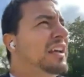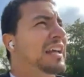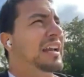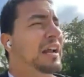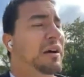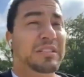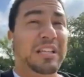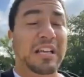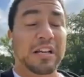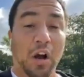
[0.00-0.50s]

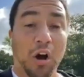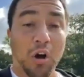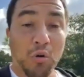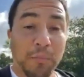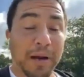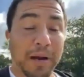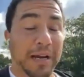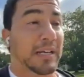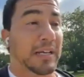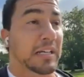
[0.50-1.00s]
And I was like,
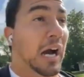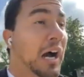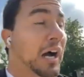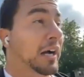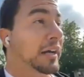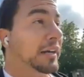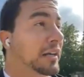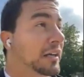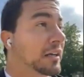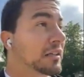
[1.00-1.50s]
oh my
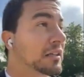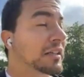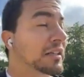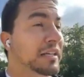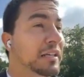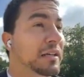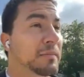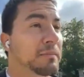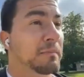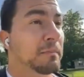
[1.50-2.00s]
God,
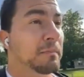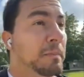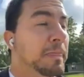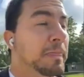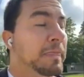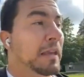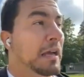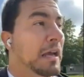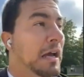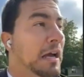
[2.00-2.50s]
like,
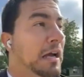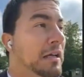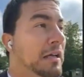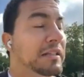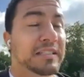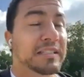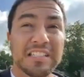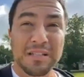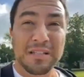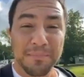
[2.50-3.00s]

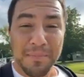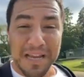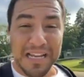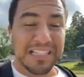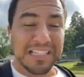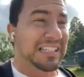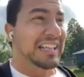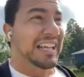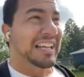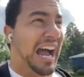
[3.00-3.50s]
this is
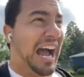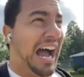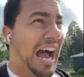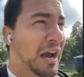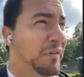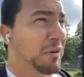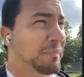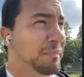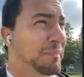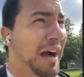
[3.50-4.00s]
amazing. Like,
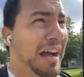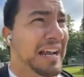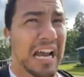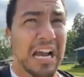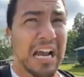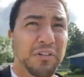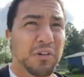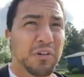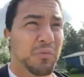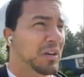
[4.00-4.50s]
I would buy
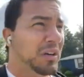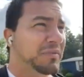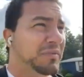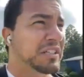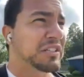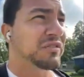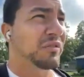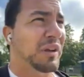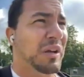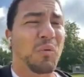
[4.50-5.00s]
every one of
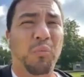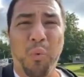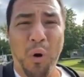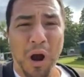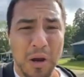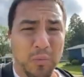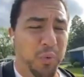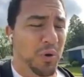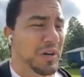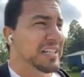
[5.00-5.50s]
these. Like,
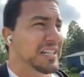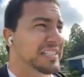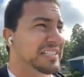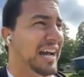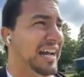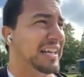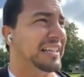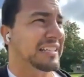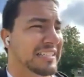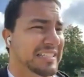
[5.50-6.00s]
why wouldn't
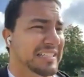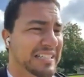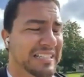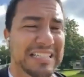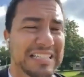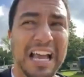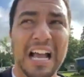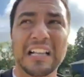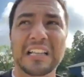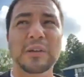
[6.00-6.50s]
I? This is
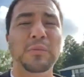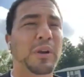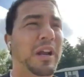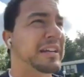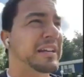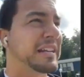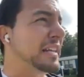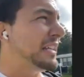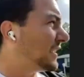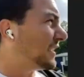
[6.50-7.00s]
exactly what
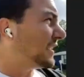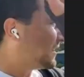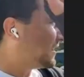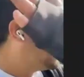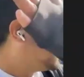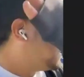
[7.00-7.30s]
I need.